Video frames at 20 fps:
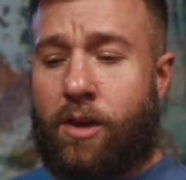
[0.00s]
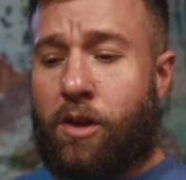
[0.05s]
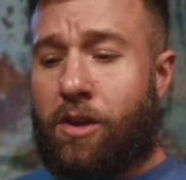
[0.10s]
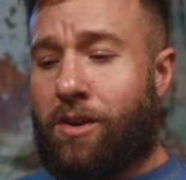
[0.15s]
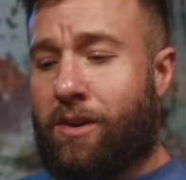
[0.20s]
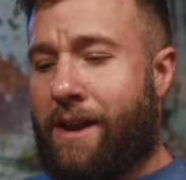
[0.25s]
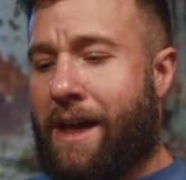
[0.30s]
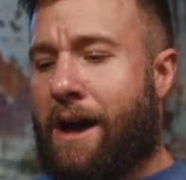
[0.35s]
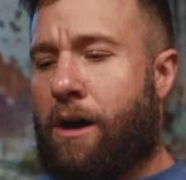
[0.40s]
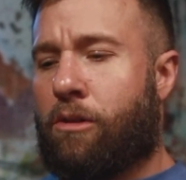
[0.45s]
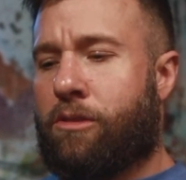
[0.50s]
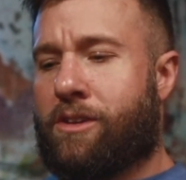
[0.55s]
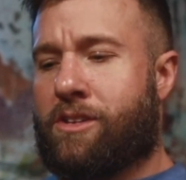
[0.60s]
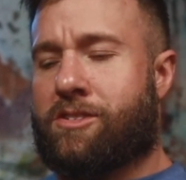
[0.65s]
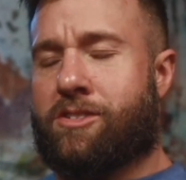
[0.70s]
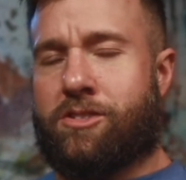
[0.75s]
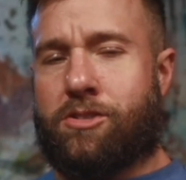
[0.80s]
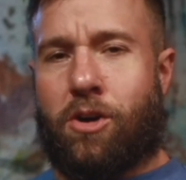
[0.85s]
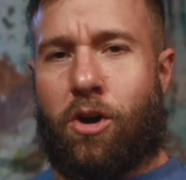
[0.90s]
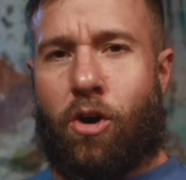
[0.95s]
Now
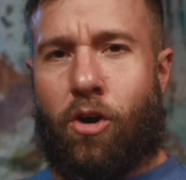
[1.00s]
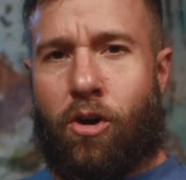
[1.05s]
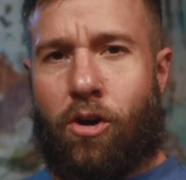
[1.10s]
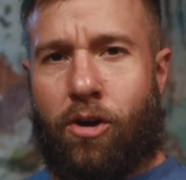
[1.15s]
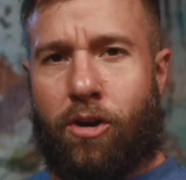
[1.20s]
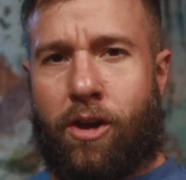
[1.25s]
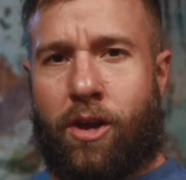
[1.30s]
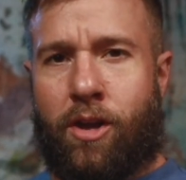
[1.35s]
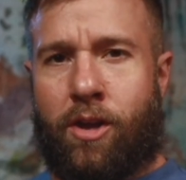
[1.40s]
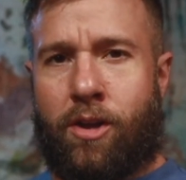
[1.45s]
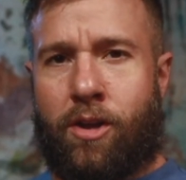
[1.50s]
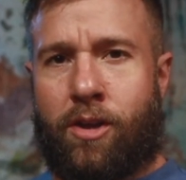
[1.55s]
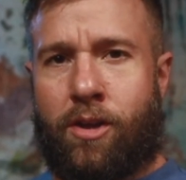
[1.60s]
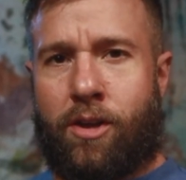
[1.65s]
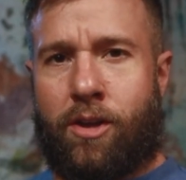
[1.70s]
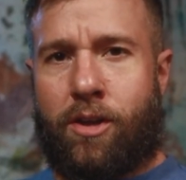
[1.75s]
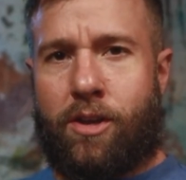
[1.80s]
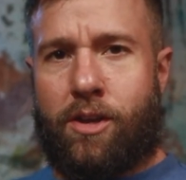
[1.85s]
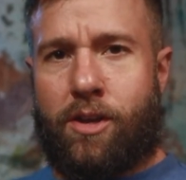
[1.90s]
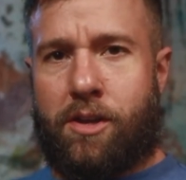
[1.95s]
this dog
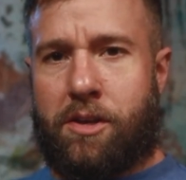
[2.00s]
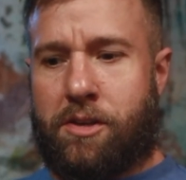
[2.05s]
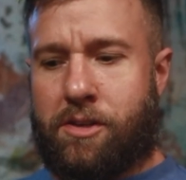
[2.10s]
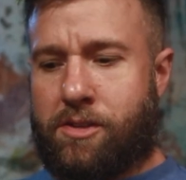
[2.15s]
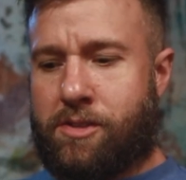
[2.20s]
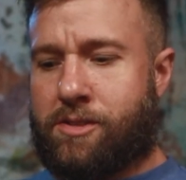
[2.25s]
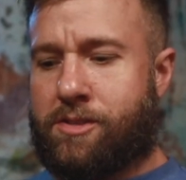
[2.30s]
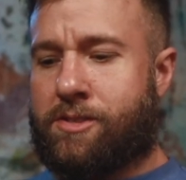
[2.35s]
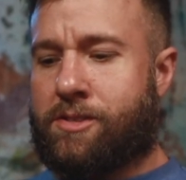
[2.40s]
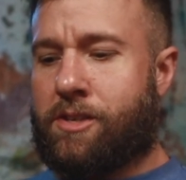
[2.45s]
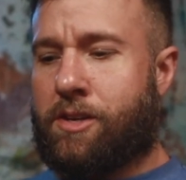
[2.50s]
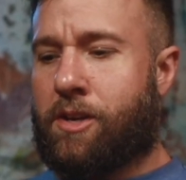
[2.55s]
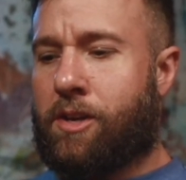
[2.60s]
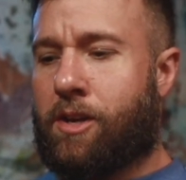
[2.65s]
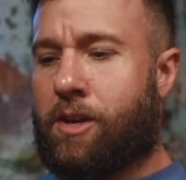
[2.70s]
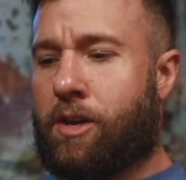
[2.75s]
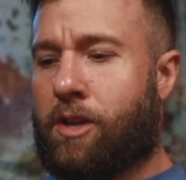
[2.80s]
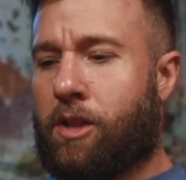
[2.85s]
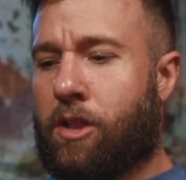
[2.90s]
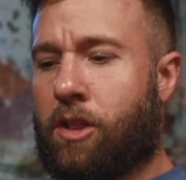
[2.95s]
it
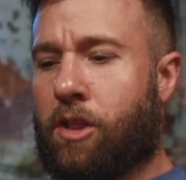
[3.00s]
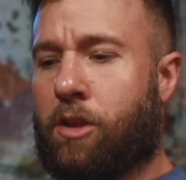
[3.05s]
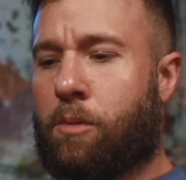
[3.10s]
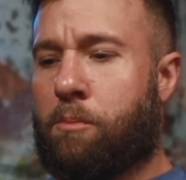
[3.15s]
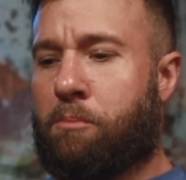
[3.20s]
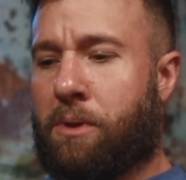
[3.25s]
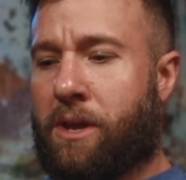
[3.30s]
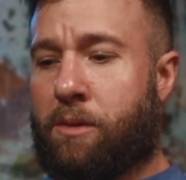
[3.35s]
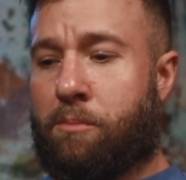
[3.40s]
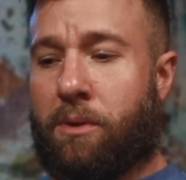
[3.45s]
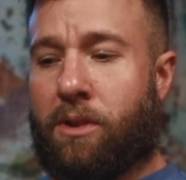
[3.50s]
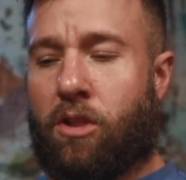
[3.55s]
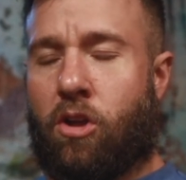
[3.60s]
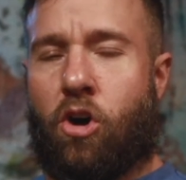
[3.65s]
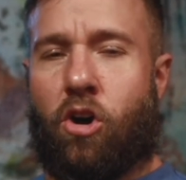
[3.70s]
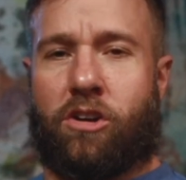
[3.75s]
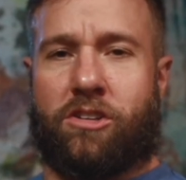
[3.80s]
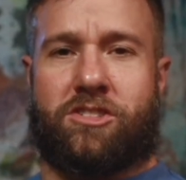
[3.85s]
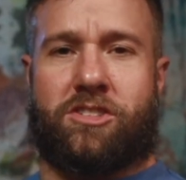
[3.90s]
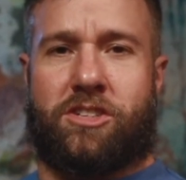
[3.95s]

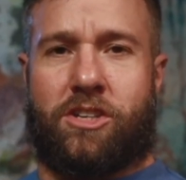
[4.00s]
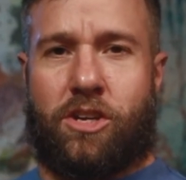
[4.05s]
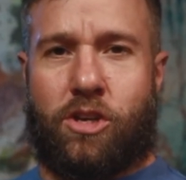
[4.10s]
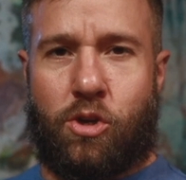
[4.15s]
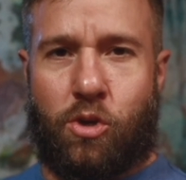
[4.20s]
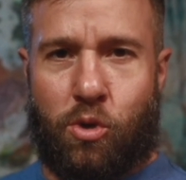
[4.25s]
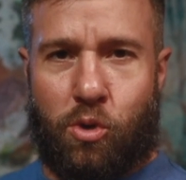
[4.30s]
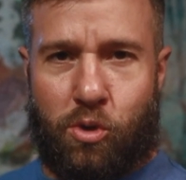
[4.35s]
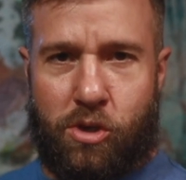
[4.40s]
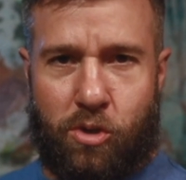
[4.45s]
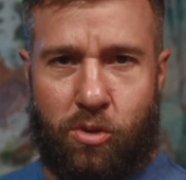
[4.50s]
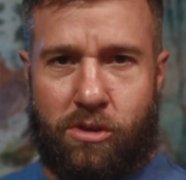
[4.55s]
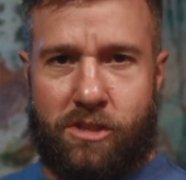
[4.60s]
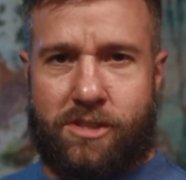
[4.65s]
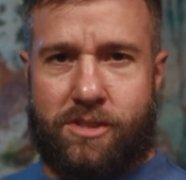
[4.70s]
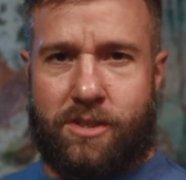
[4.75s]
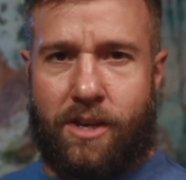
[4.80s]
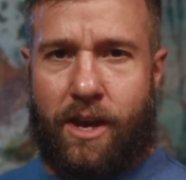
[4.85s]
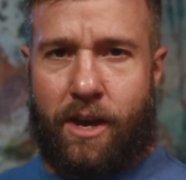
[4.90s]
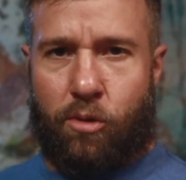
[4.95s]
belongs to you, you
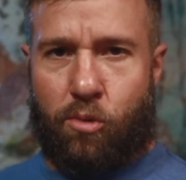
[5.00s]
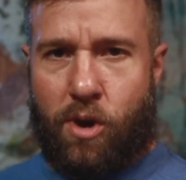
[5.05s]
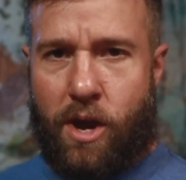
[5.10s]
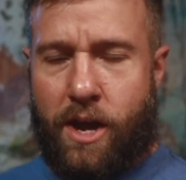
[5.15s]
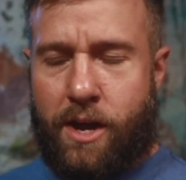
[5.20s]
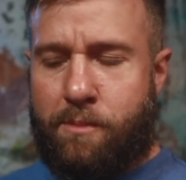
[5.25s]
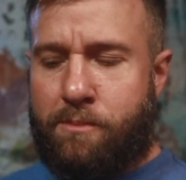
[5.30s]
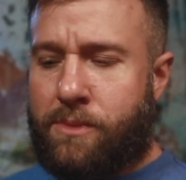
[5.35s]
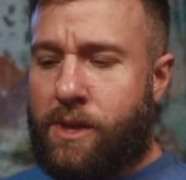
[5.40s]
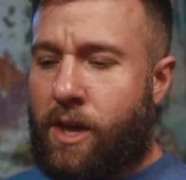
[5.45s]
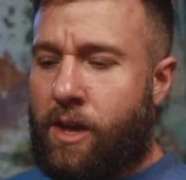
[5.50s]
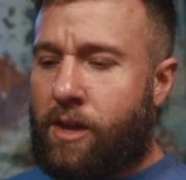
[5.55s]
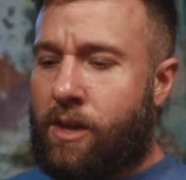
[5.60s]
could say, right?